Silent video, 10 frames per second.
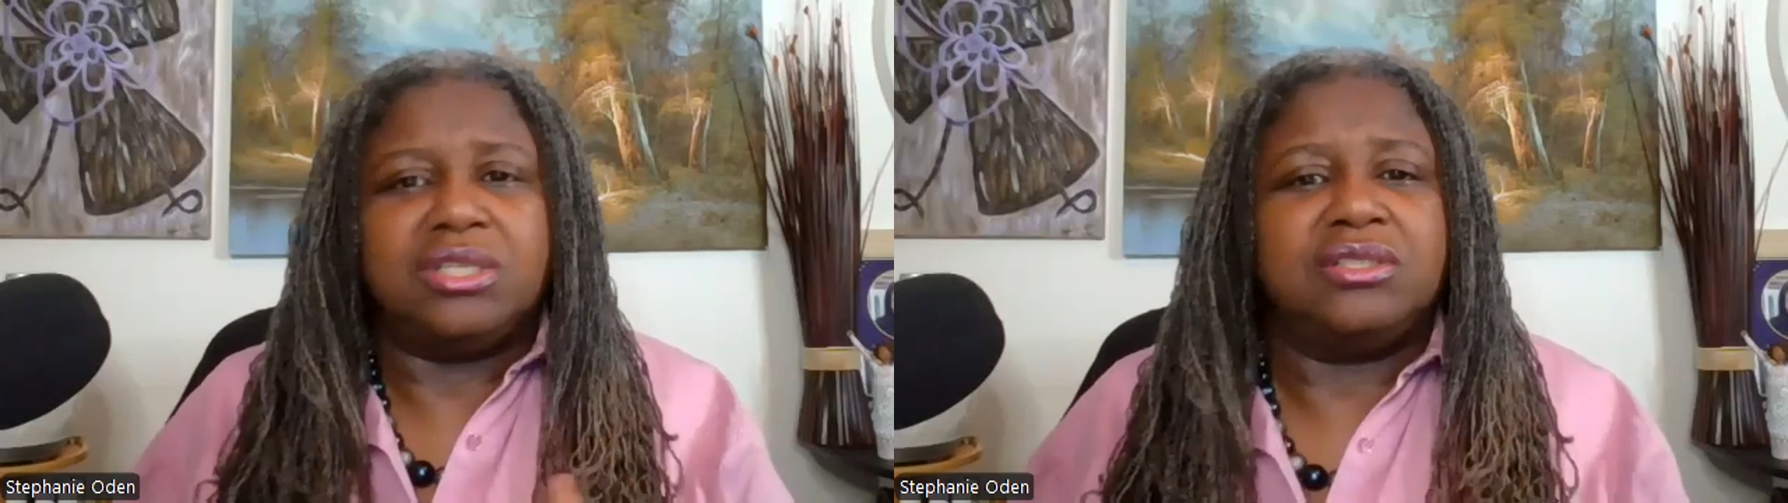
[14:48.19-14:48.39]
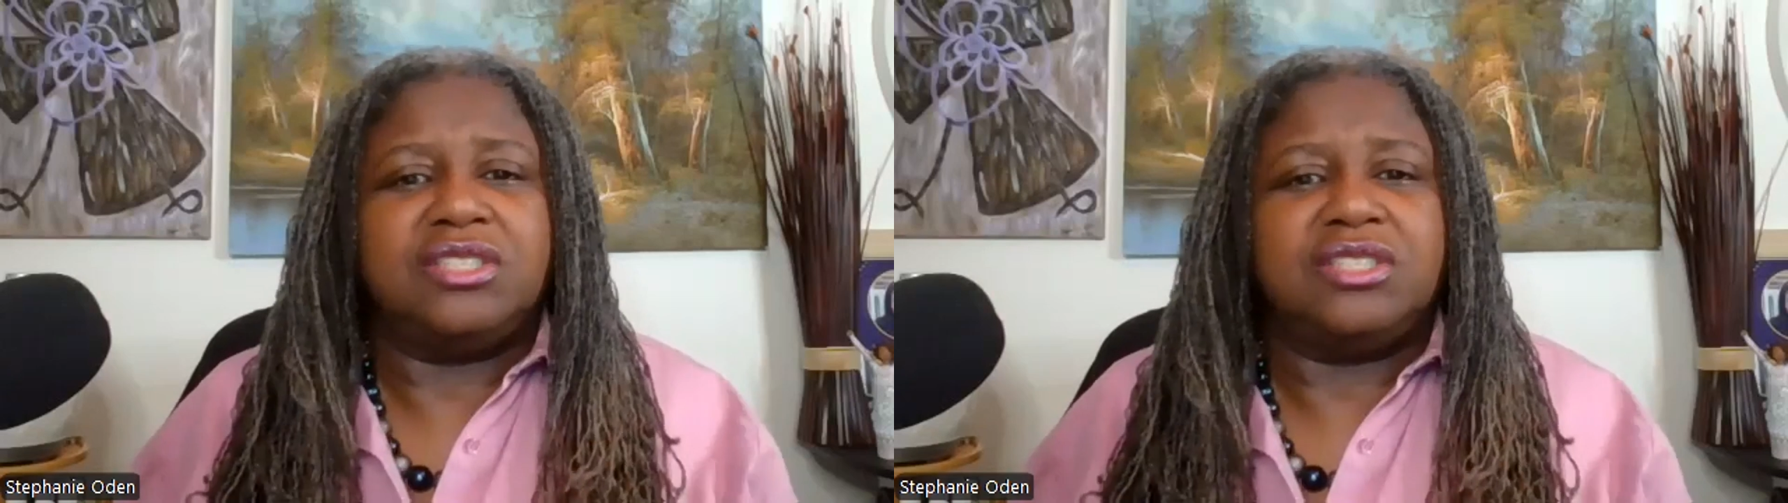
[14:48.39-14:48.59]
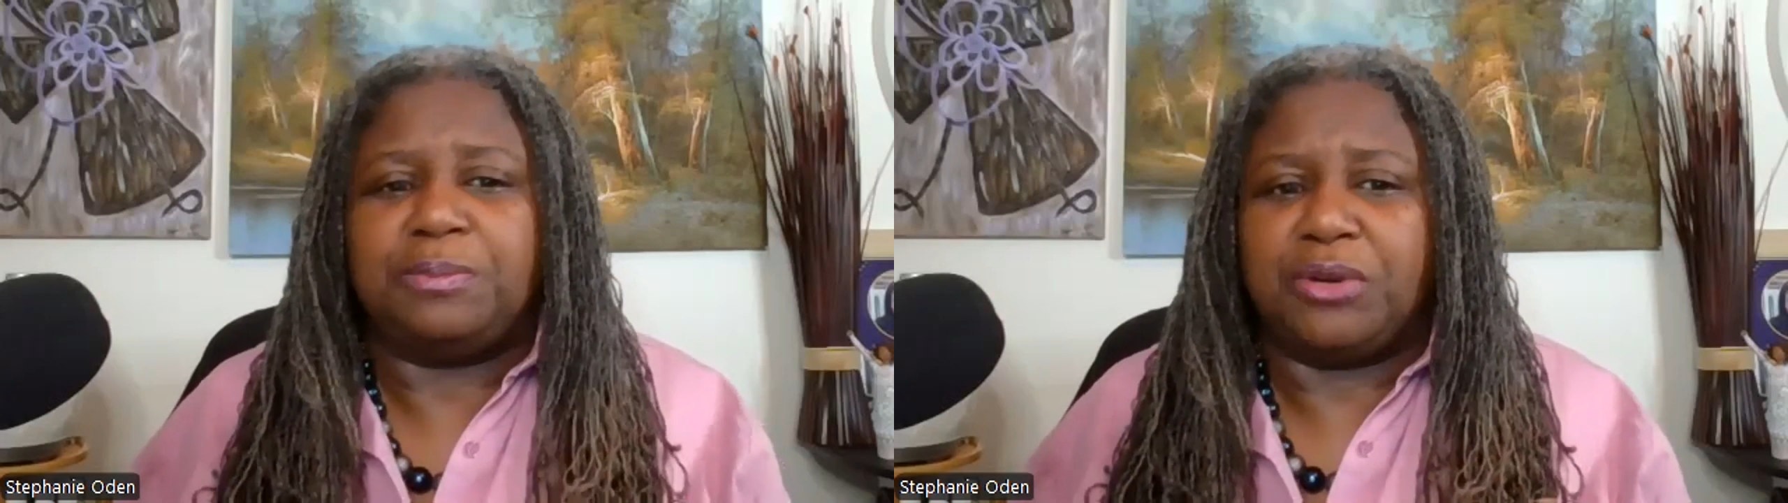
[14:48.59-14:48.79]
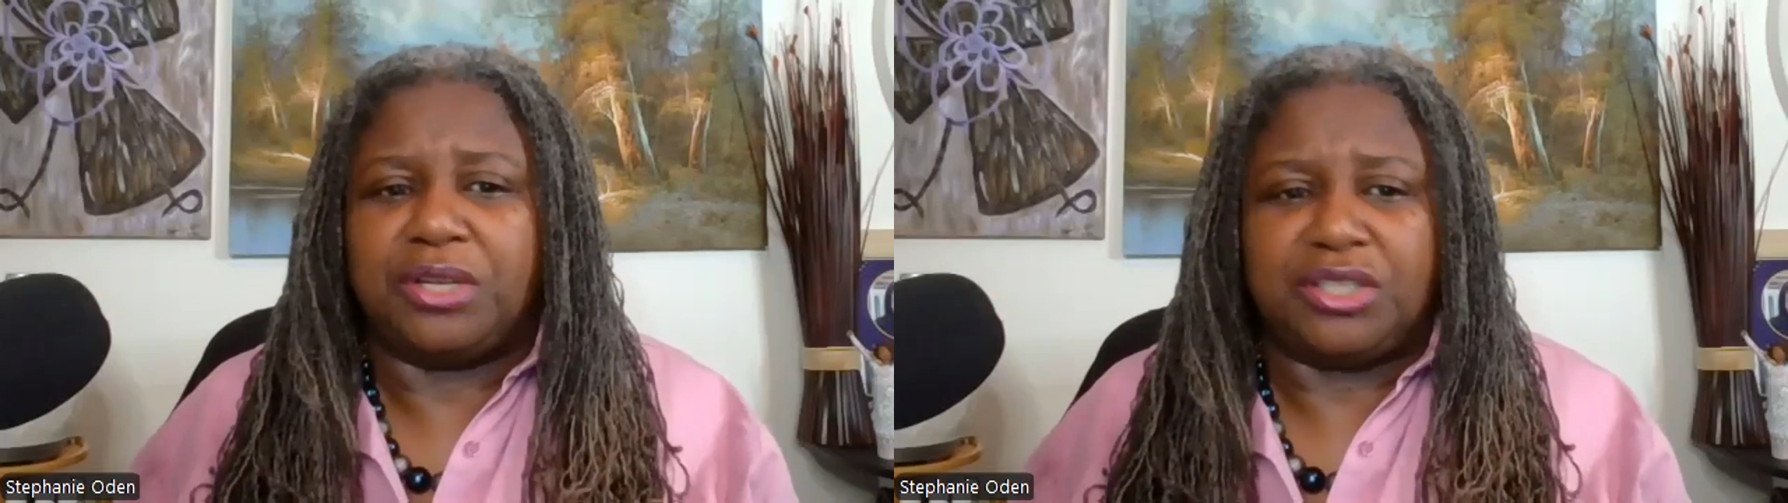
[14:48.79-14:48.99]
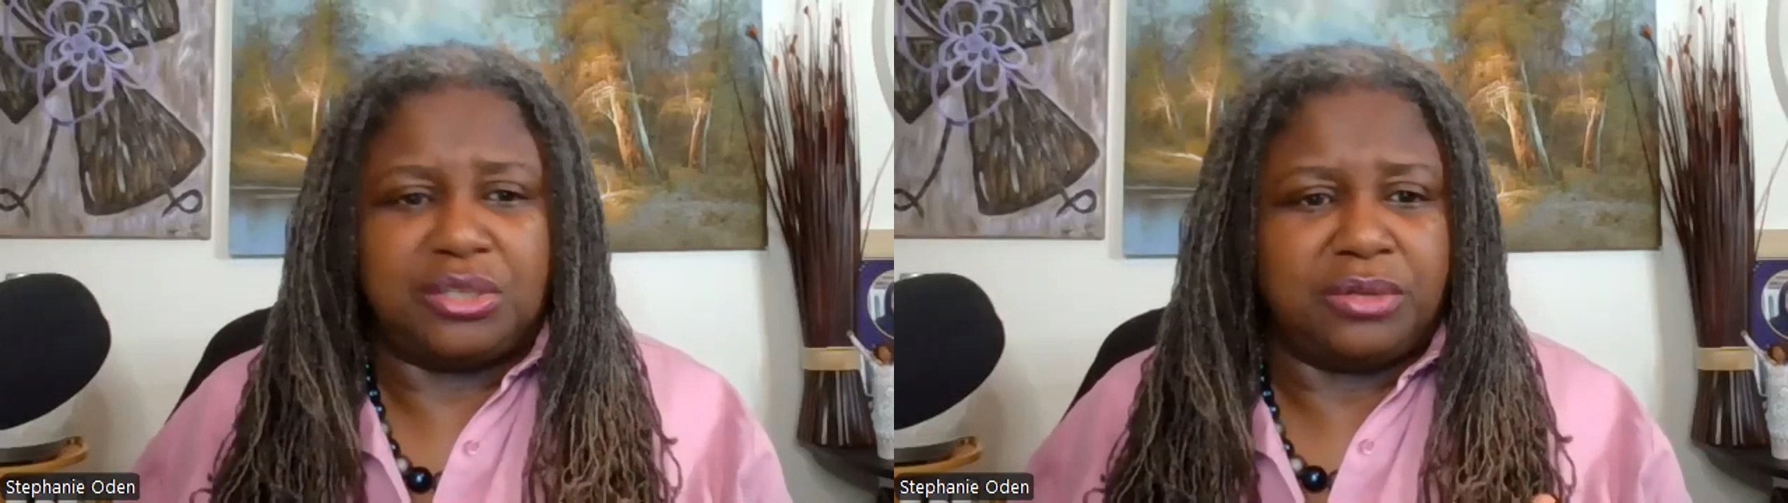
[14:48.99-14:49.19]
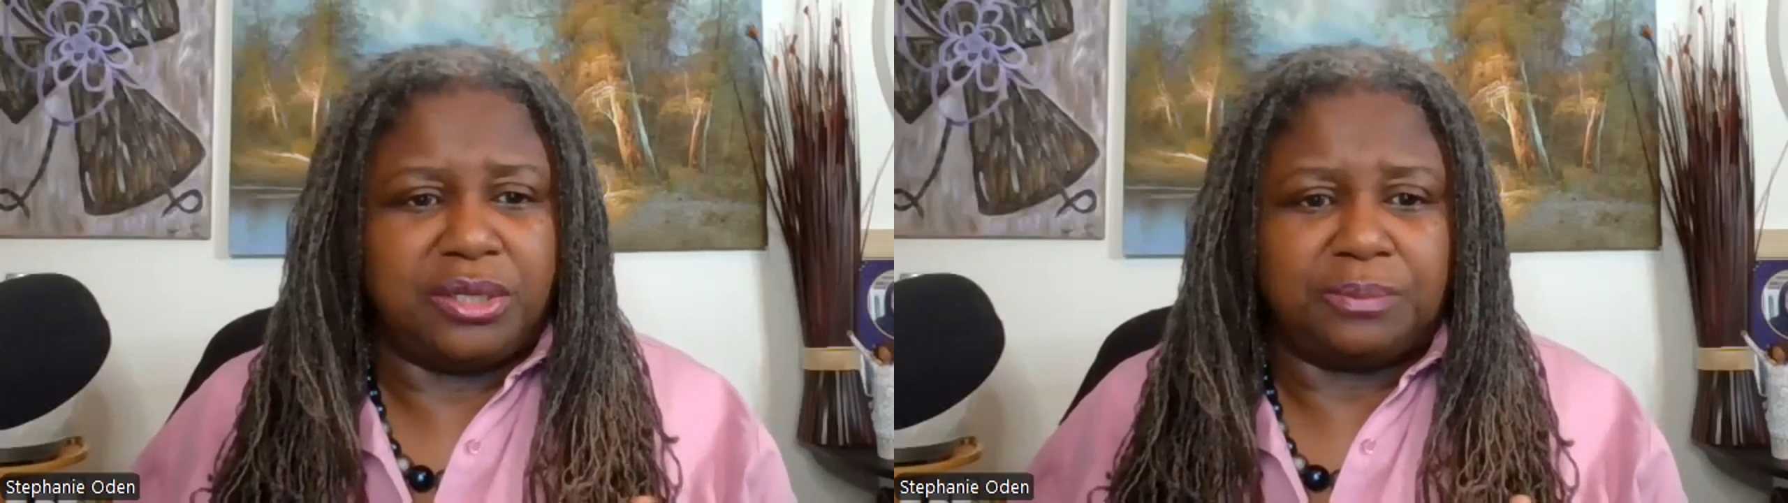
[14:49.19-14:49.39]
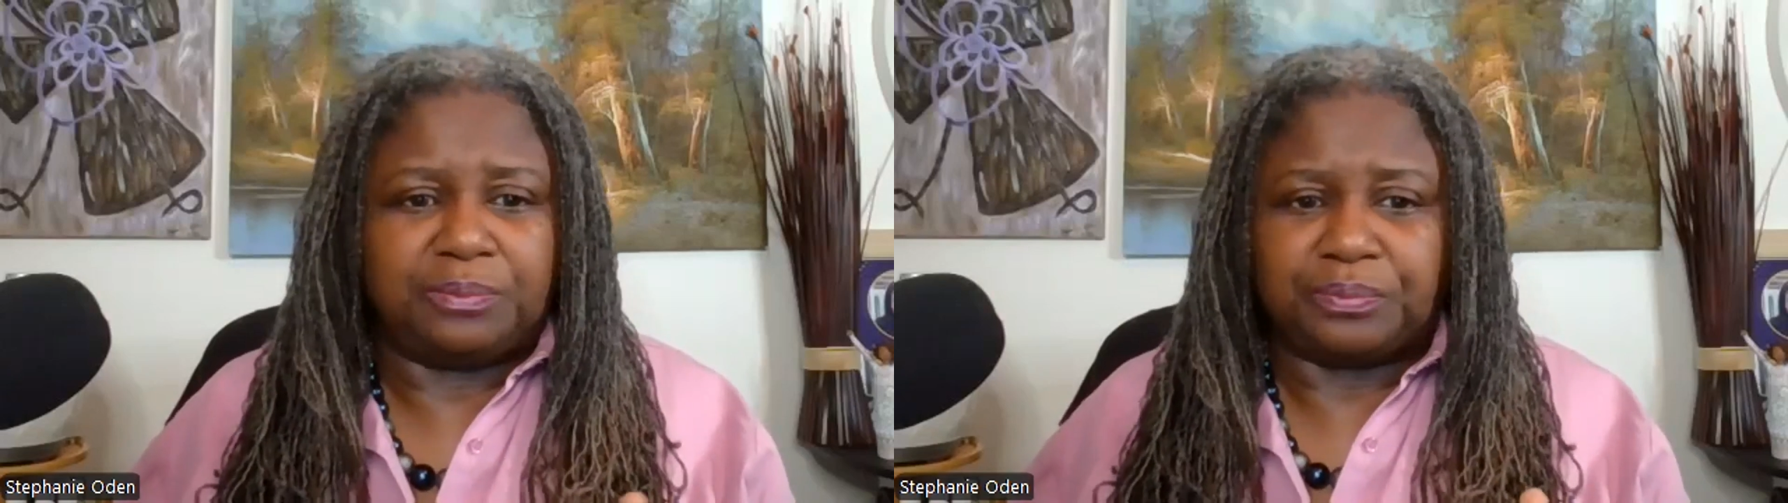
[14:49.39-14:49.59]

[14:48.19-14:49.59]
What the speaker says: look deeper into it.